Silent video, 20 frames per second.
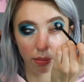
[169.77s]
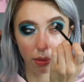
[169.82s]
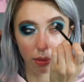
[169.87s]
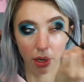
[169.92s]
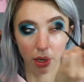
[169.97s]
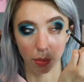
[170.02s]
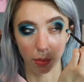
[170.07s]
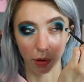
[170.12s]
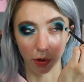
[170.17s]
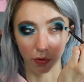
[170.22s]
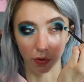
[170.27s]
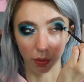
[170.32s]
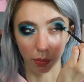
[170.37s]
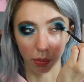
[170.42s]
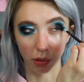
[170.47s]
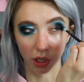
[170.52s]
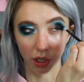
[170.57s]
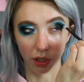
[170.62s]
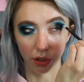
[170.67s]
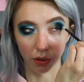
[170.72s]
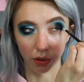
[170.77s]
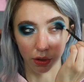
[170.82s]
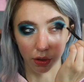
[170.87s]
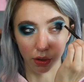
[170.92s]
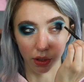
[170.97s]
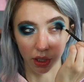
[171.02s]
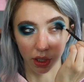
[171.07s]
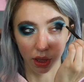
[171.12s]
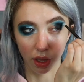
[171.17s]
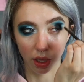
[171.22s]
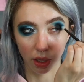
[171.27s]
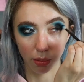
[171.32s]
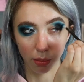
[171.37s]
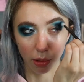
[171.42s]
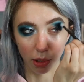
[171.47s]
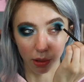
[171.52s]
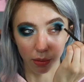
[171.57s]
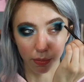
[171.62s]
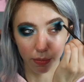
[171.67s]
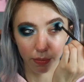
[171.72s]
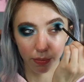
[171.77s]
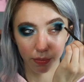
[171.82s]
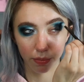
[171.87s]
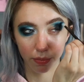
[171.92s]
Not a perfect blender or anything, but